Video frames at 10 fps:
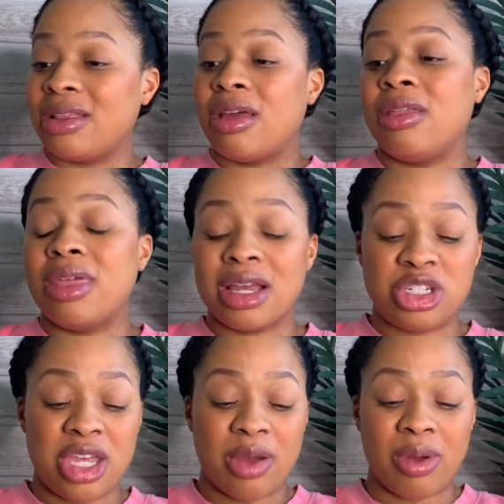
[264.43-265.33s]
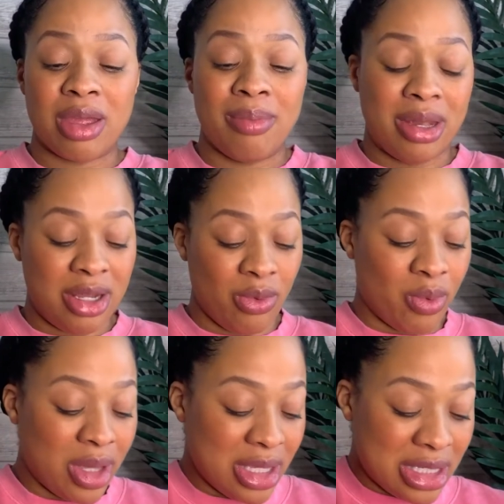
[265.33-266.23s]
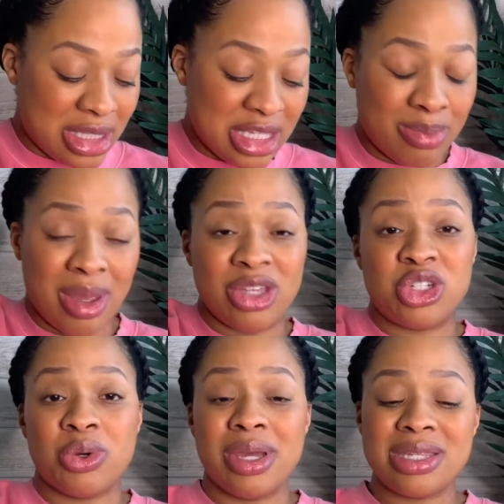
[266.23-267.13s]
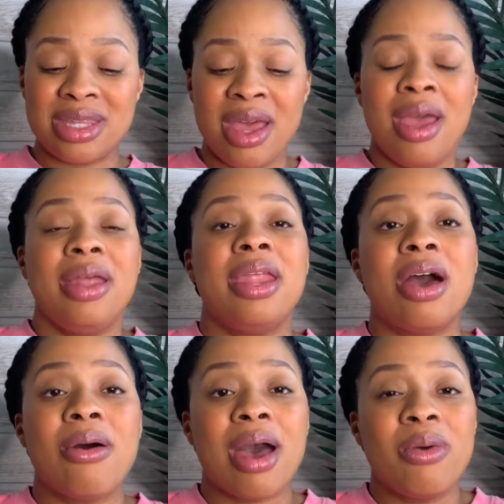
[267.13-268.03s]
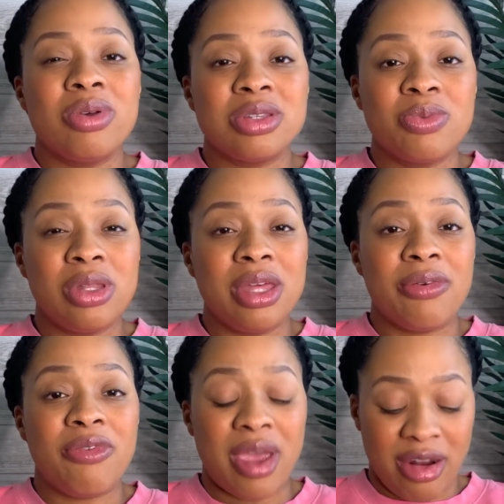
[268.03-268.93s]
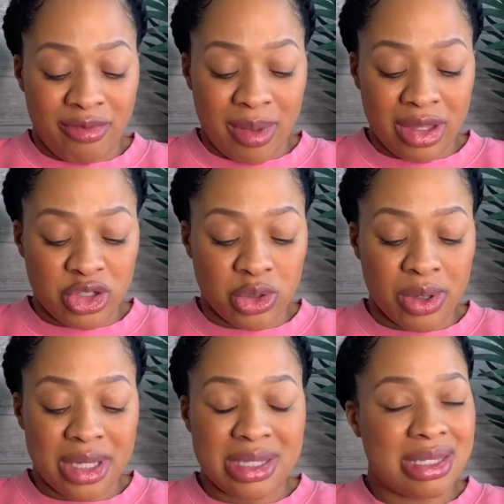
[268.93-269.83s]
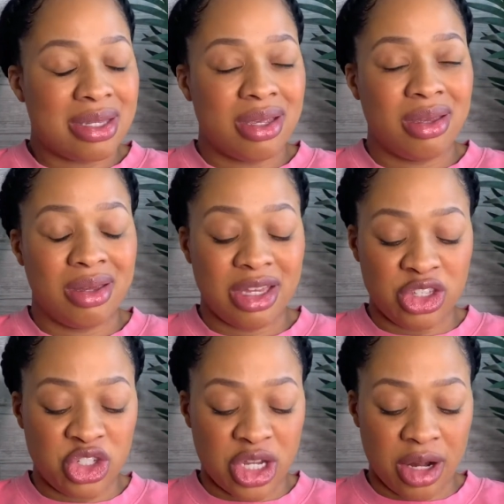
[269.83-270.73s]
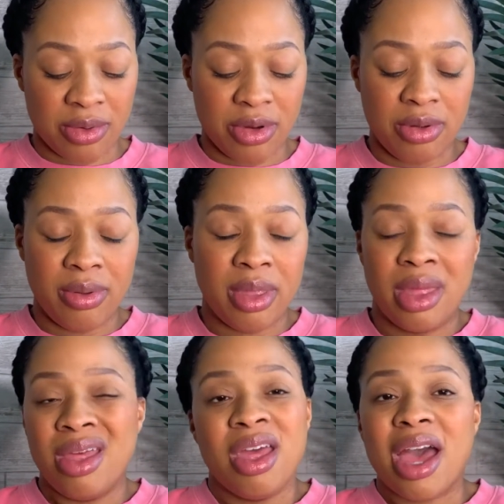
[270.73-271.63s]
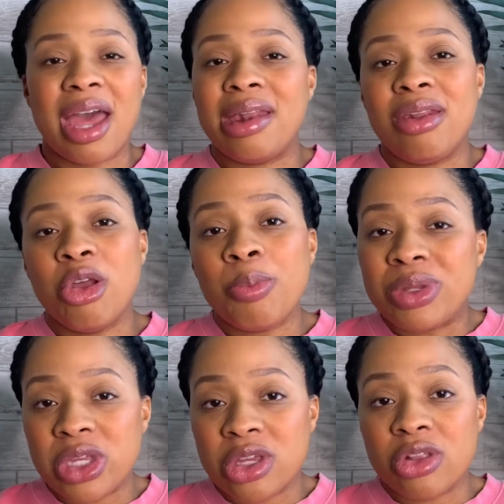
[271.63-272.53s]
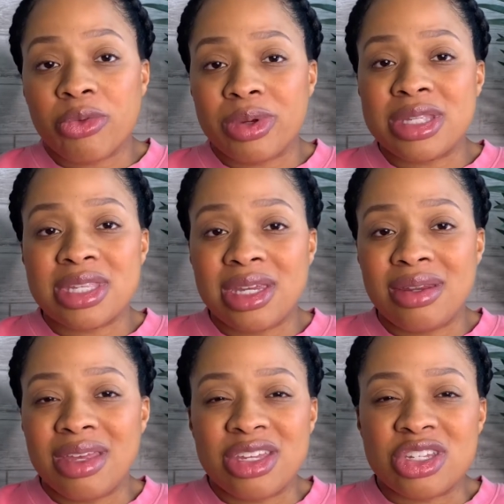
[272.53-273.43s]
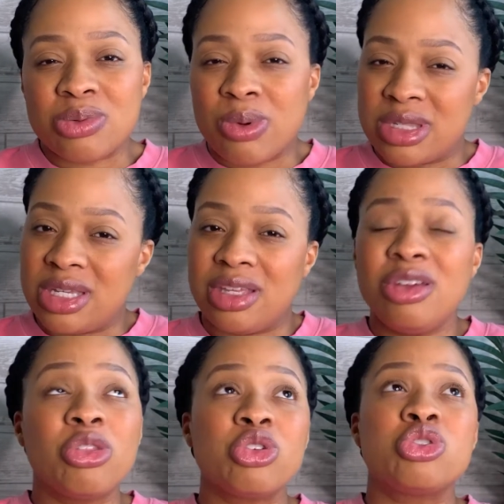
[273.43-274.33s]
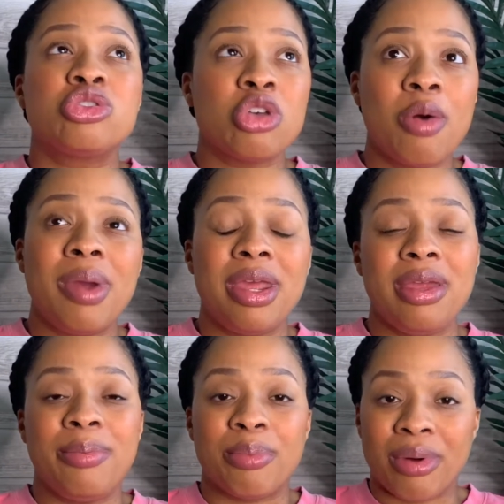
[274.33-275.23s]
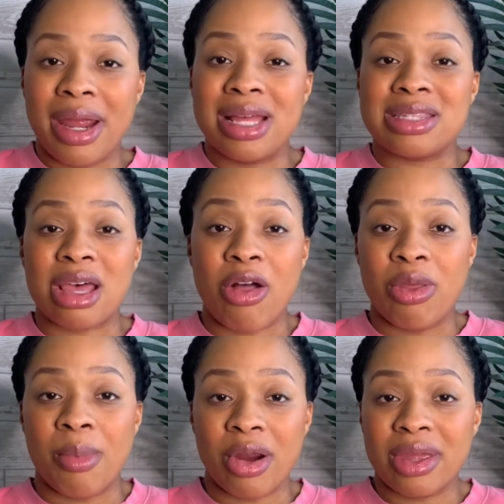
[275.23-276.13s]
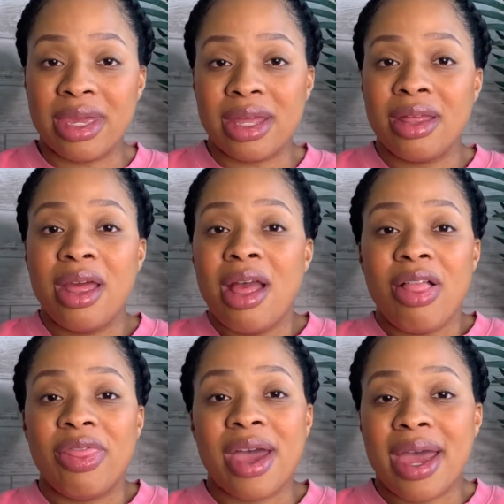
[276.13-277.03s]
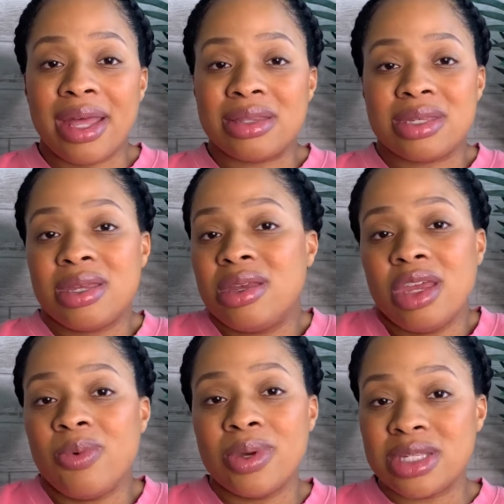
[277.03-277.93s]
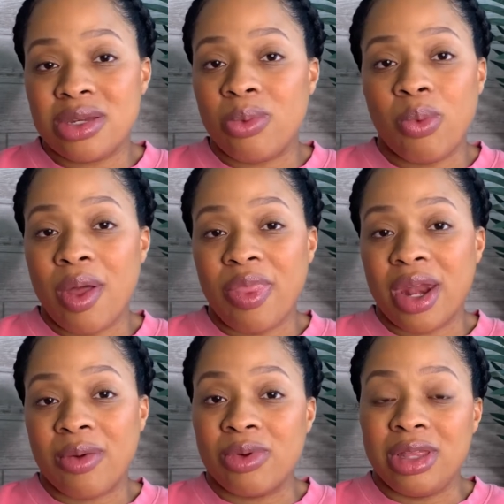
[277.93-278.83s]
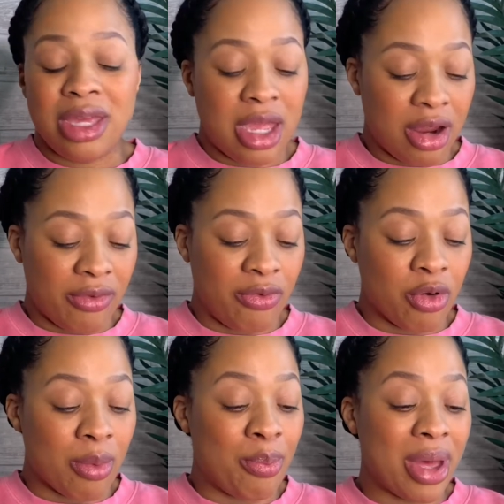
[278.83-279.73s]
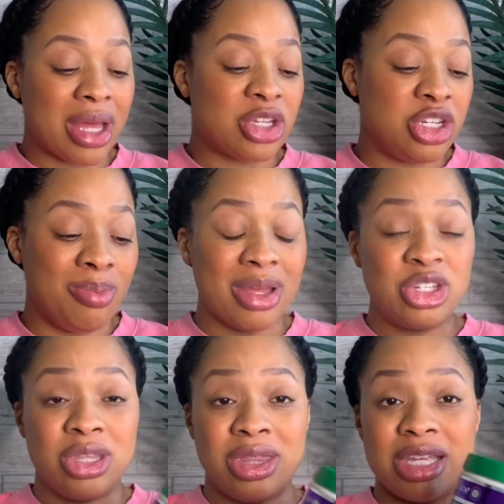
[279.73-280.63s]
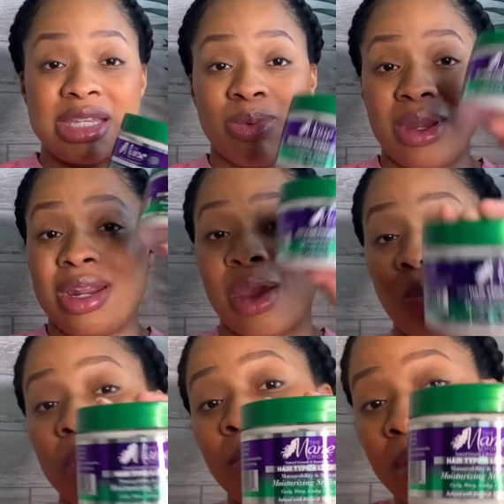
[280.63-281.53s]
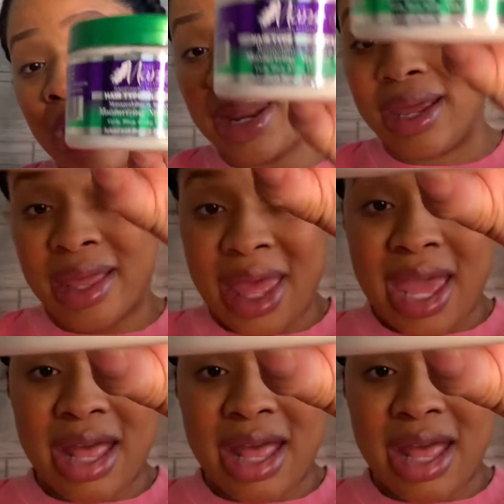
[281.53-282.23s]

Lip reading: that she had recommended was this Main Choice. Now, I wasn't really a fan of Main Choice in general. No particular reason. It just wasn't, you know, there's so many brands on the market that it wasn't one that I really cared for. But she mentioned this one and I went and bought it. And let